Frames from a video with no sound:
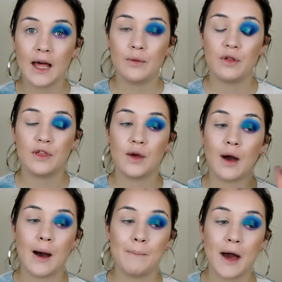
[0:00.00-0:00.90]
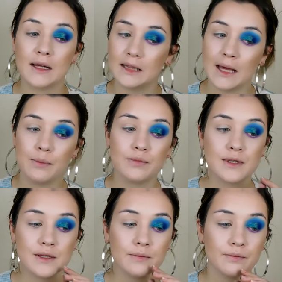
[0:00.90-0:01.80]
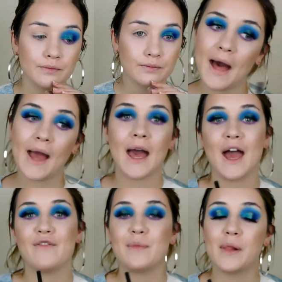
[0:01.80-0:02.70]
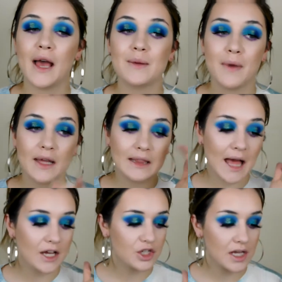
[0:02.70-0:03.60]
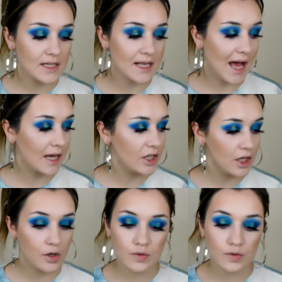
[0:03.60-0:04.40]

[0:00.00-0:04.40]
highlight with you and my lips. I've applied my lashes.